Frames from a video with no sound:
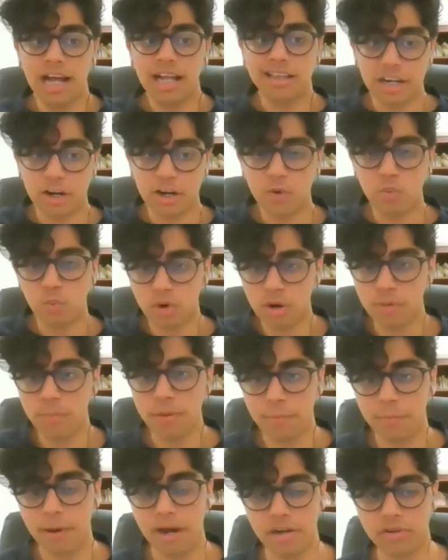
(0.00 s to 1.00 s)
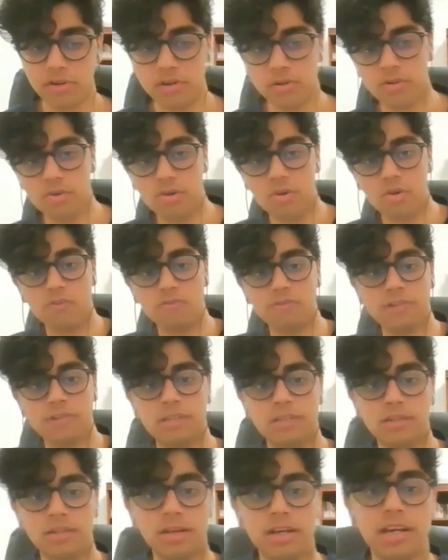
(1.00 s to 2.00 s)
then it would be better to go
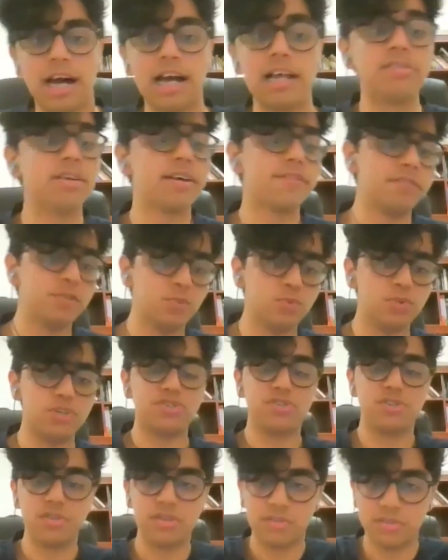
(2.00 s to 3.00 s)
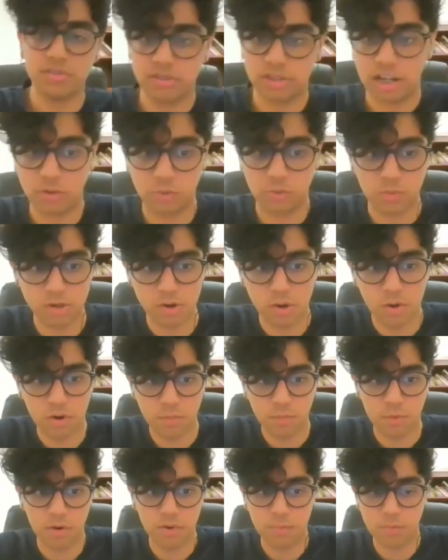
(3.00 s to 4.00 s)
with an i7, which Siddhant will talk
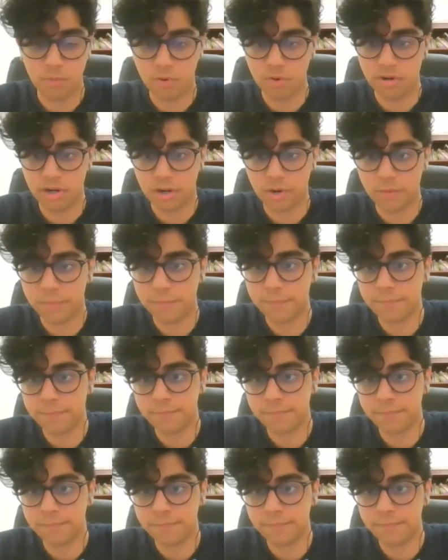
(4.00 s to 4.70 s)
about more now.